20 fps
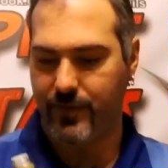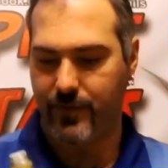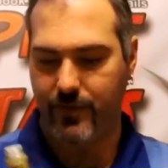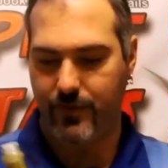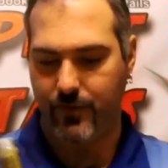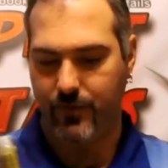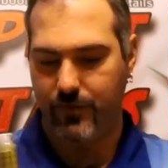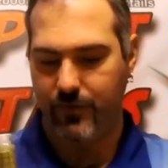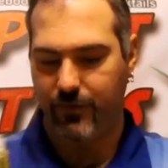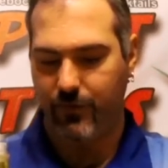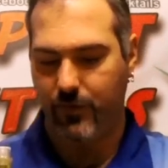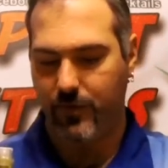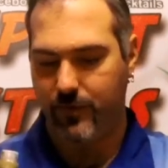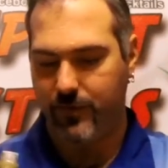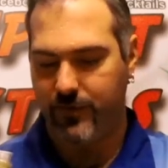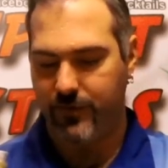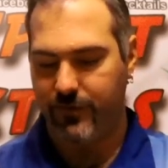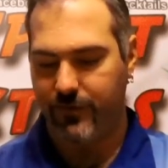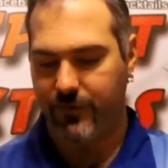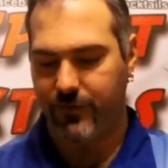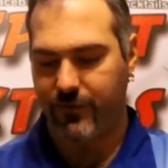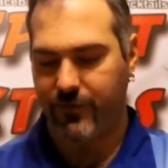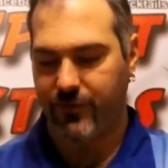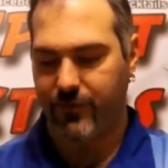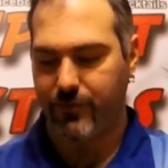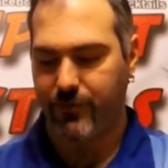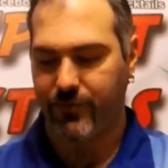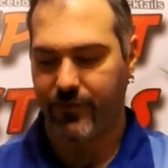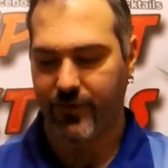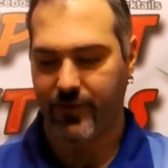The whole reason why I'm using
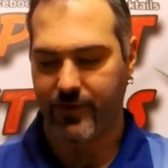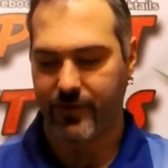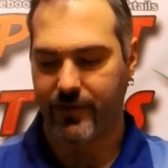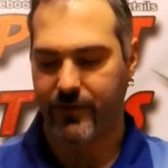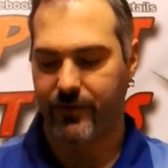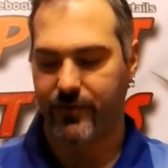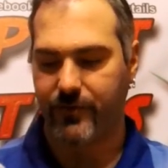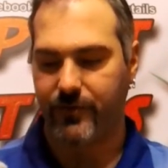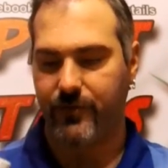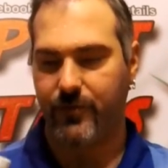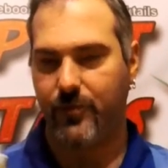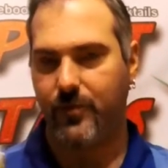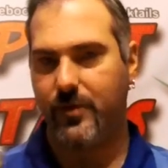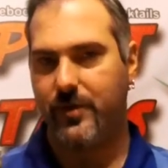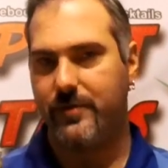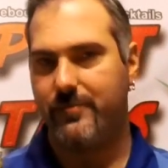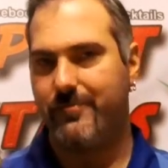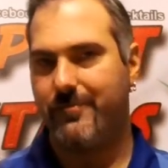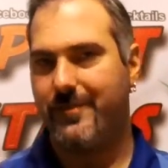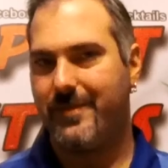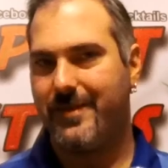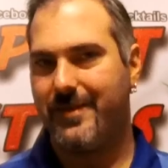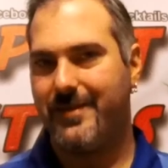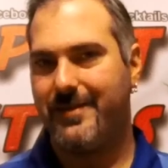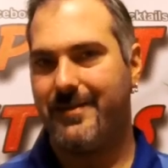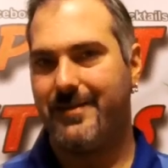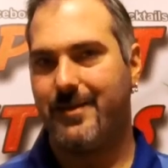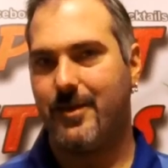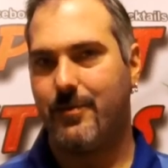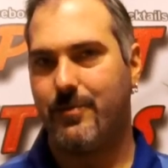triple sec is, for one,
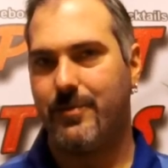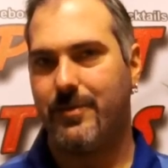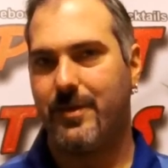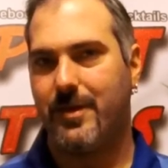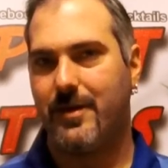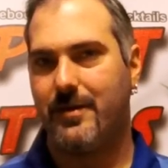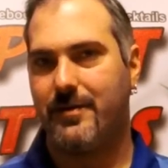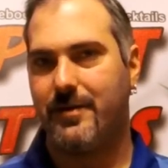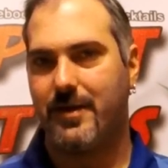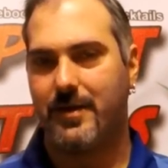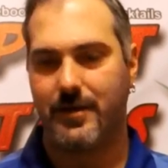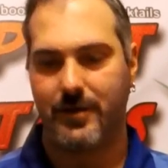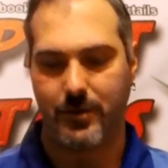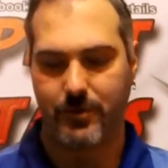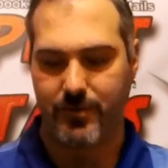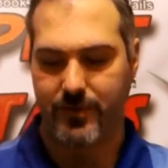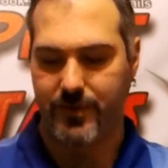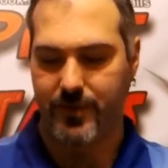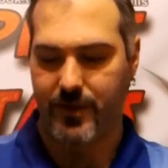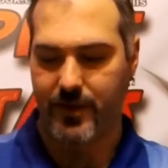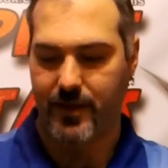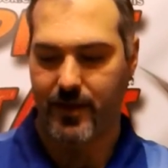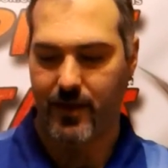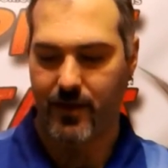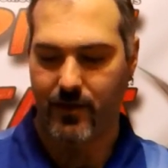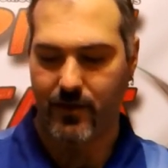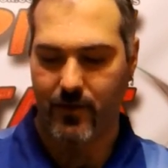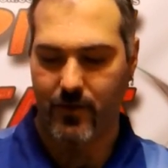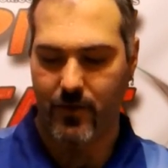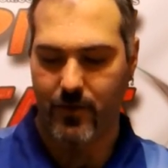help knock down a little bit of that
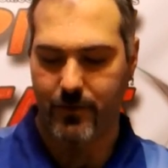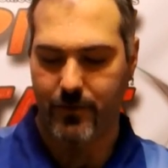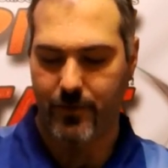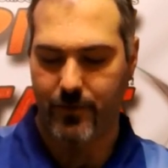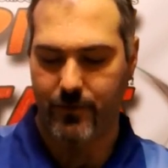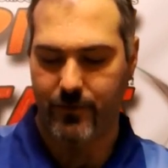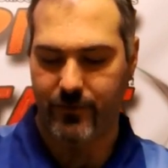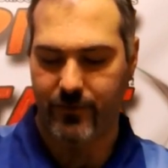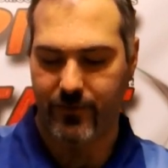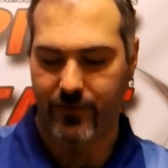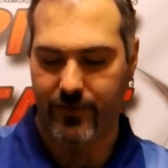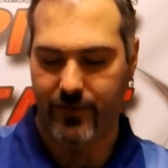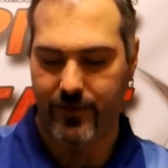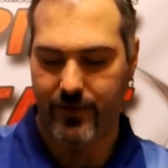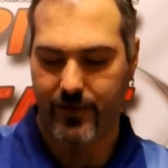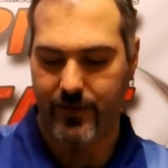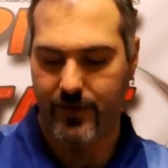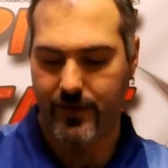alcohol potency.